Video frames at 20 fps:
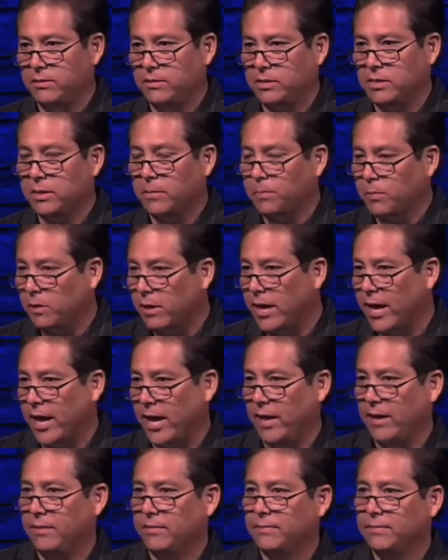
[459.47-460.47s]
to play.
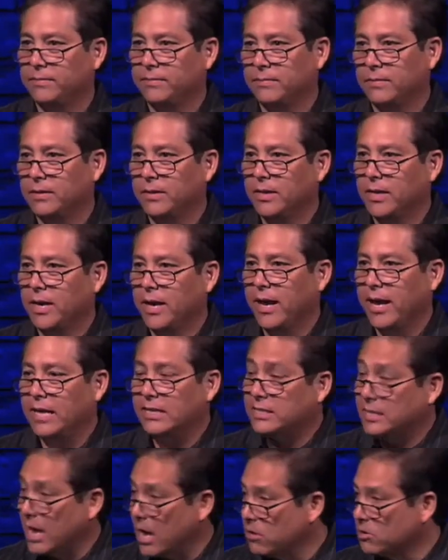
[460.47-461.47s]
It
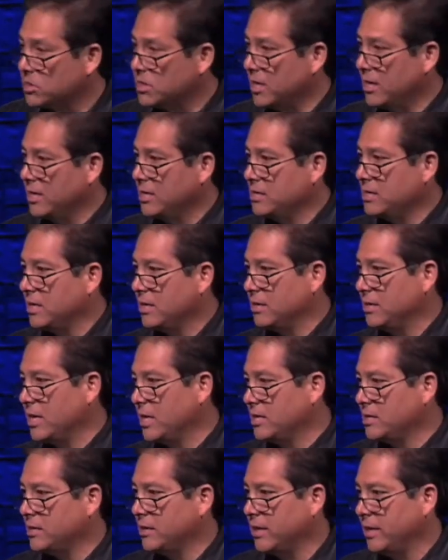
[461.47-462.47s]
sounds innocent,
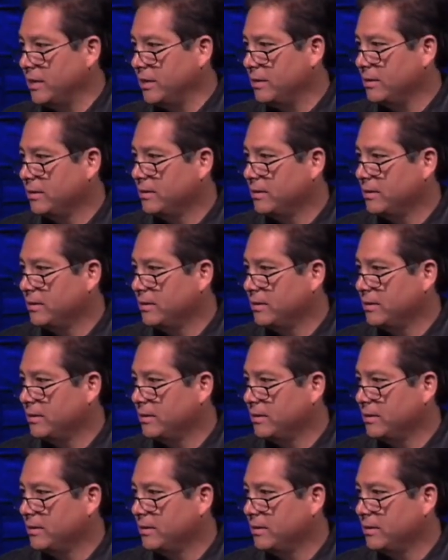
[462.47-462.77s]
doesn't it?